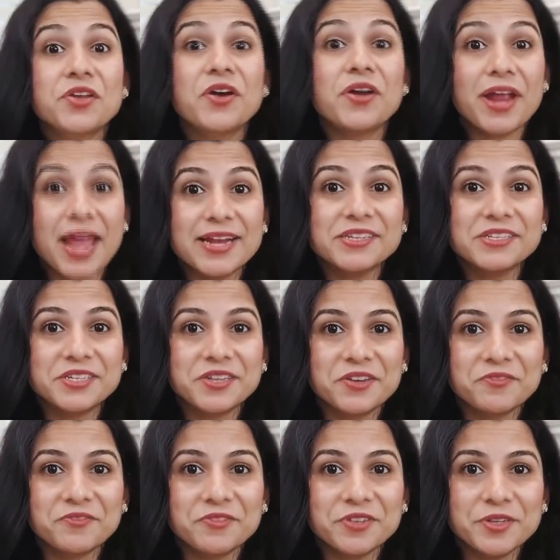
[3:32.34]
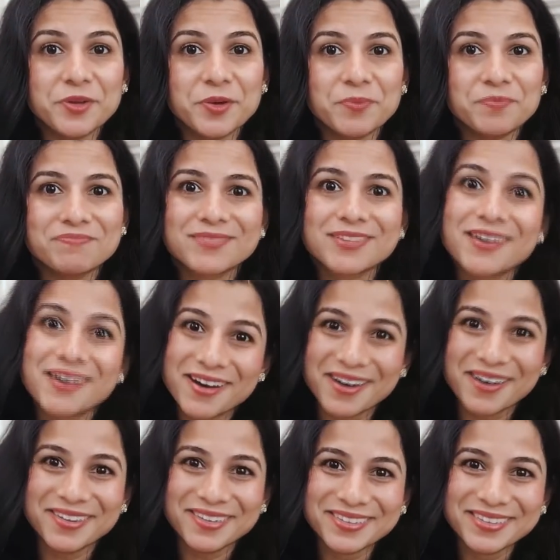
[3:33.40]
you are editing a video.
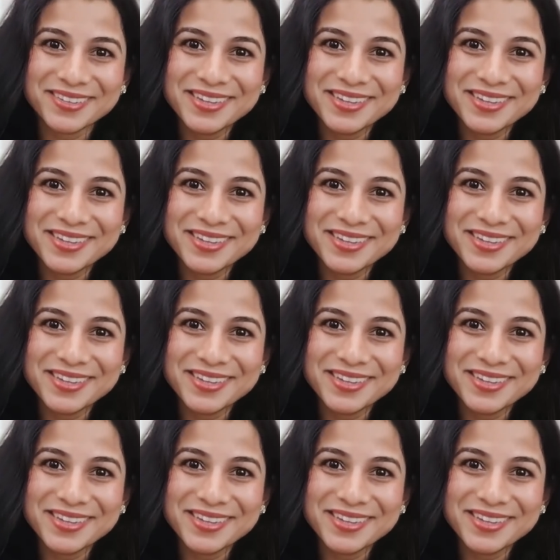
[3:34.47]
Huh.